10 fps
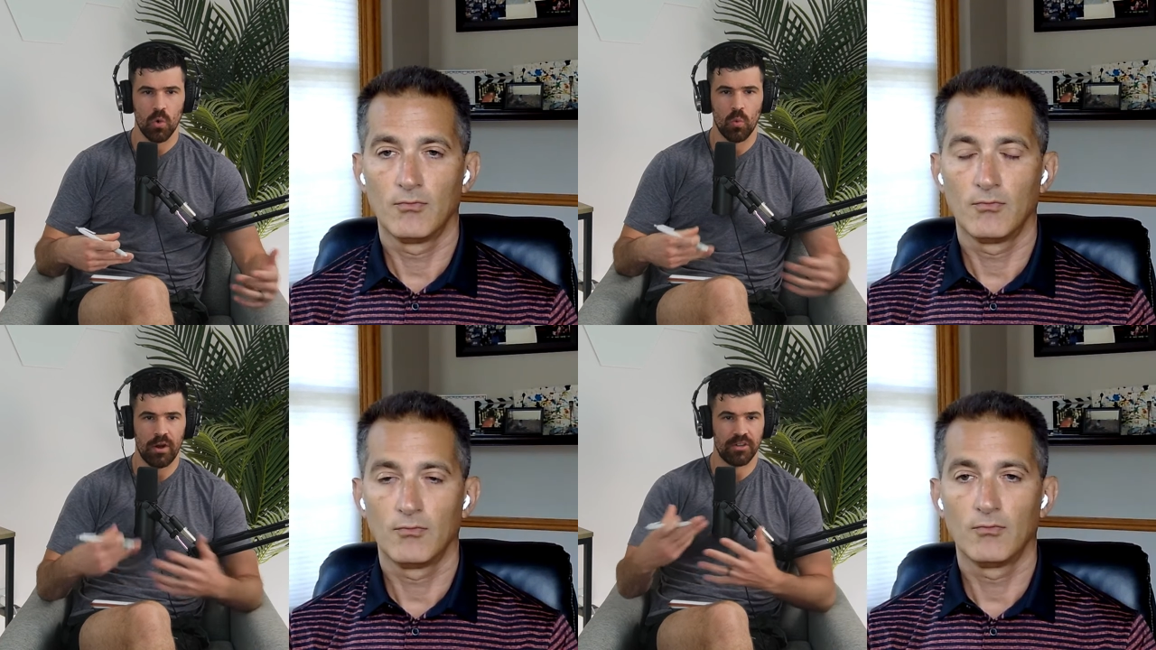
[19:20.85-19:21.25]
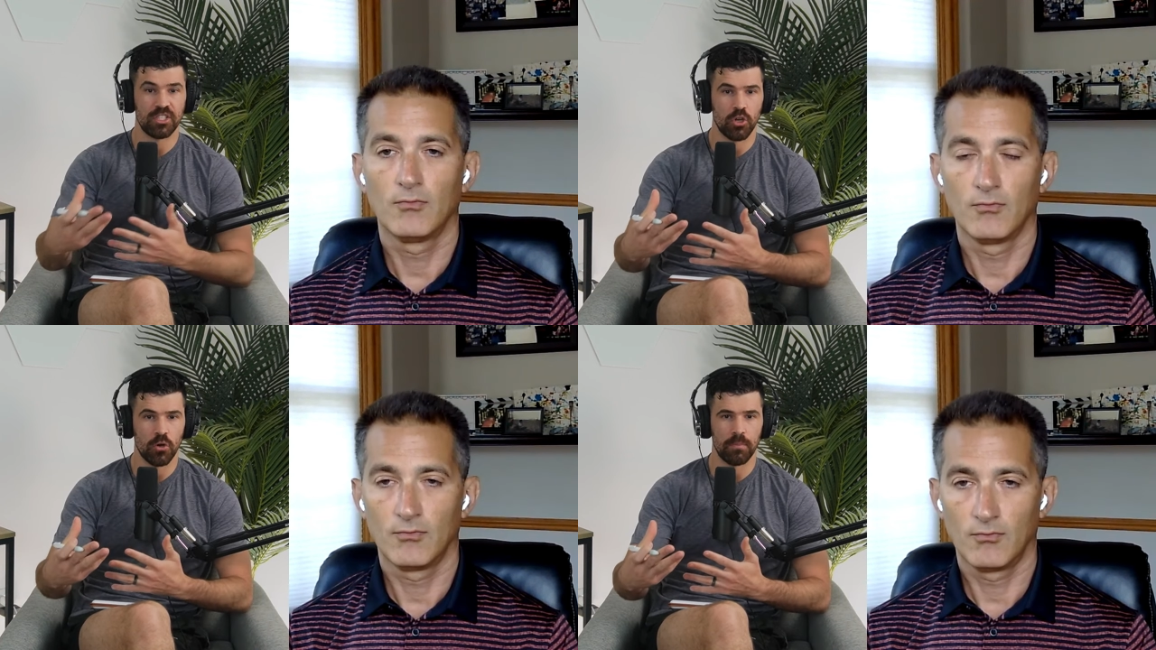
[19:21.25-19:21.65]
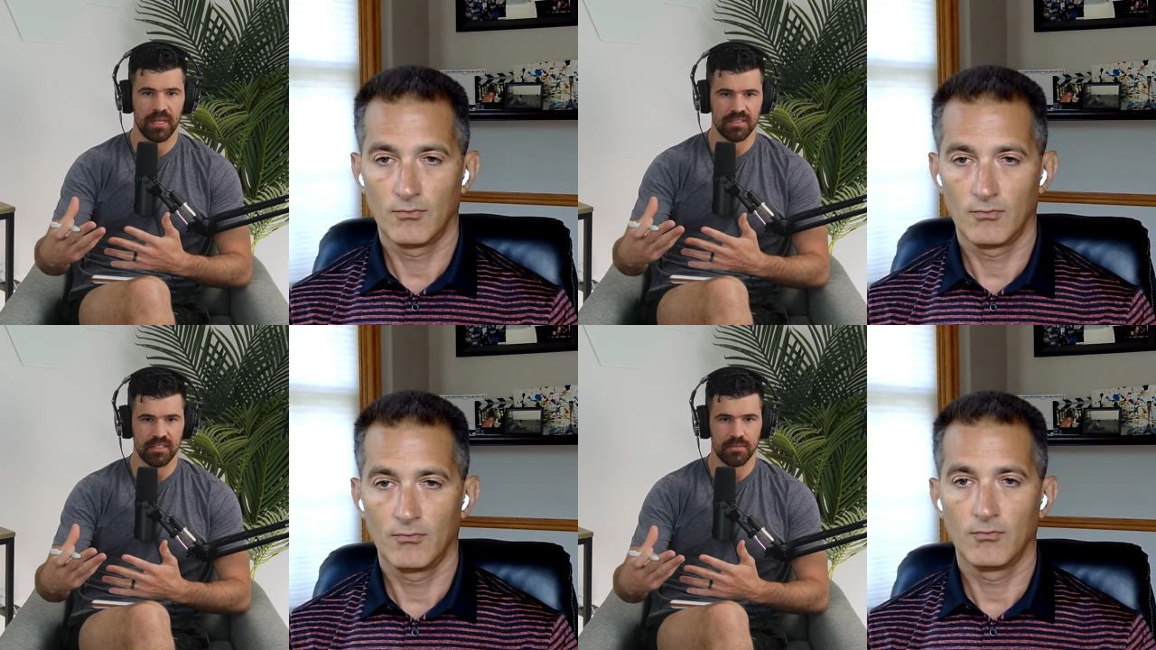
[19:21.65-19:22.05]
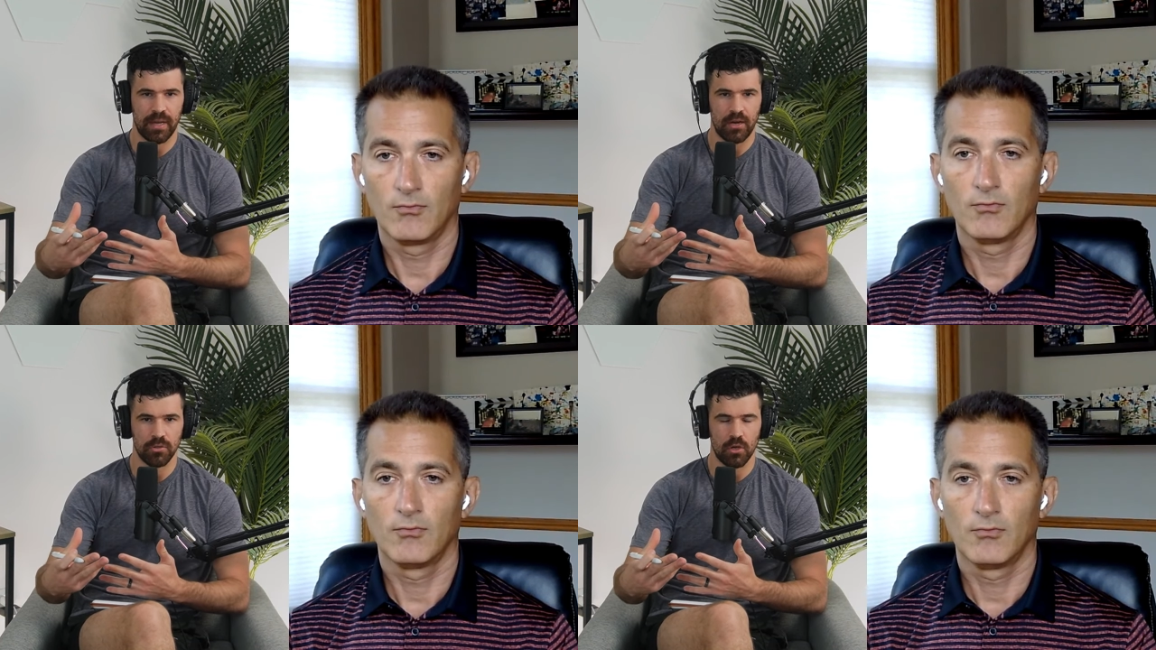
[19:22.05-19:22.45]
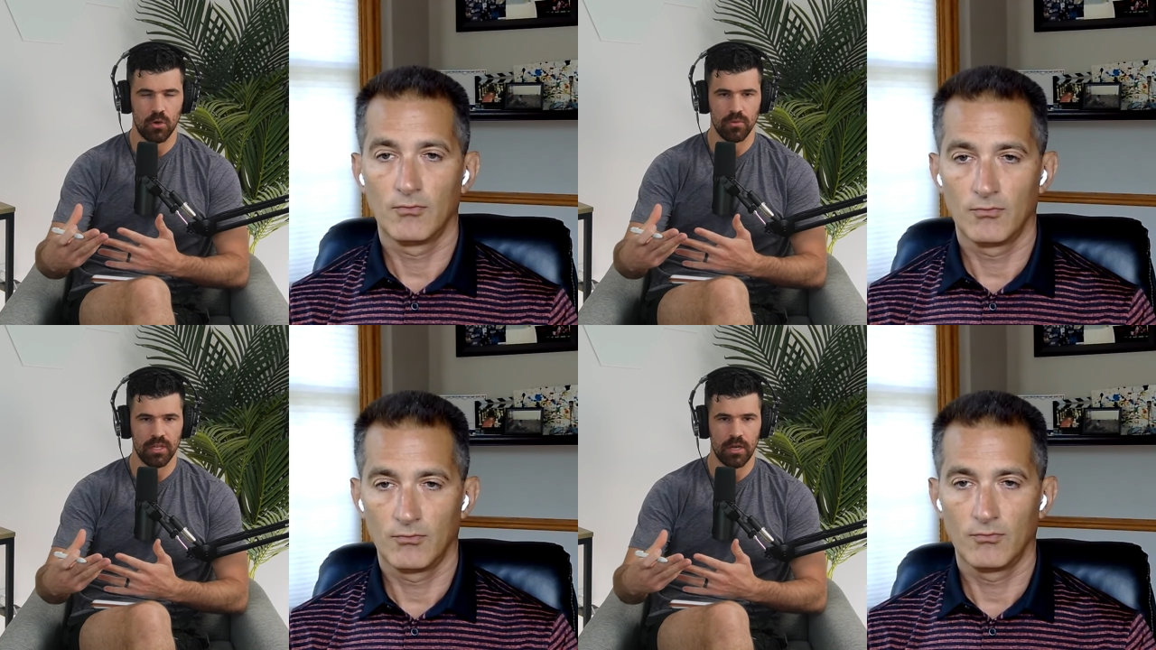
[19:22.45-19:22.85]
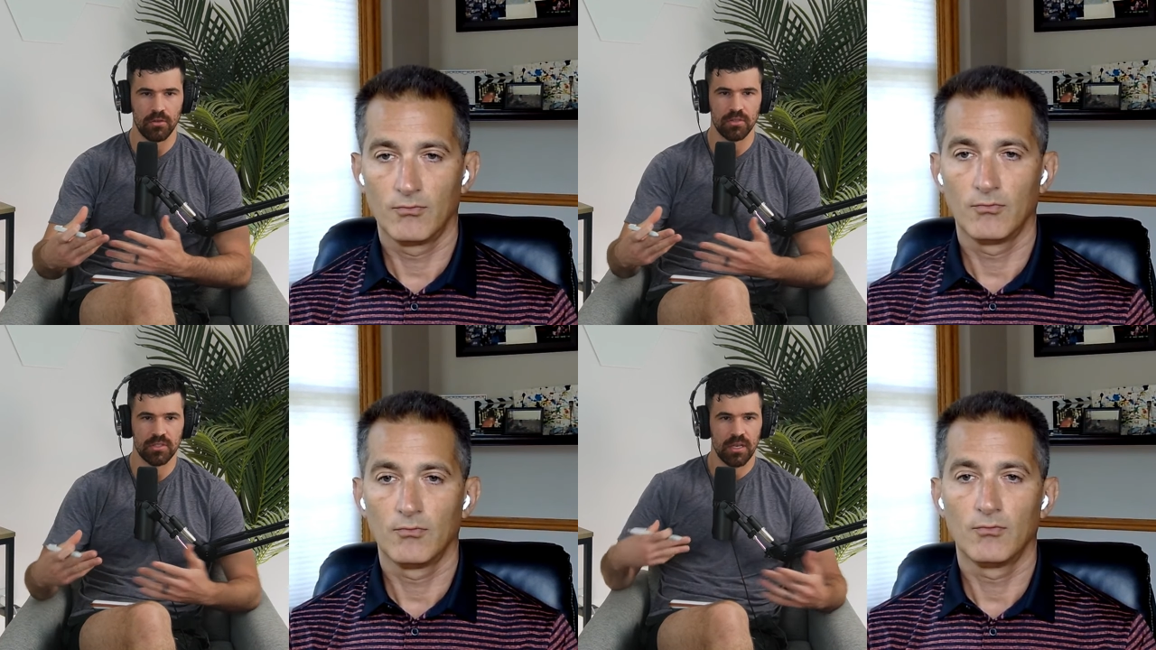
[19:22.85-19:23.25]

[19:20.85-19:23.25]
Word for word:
Speaker 1: where it's your business model to hold the notes.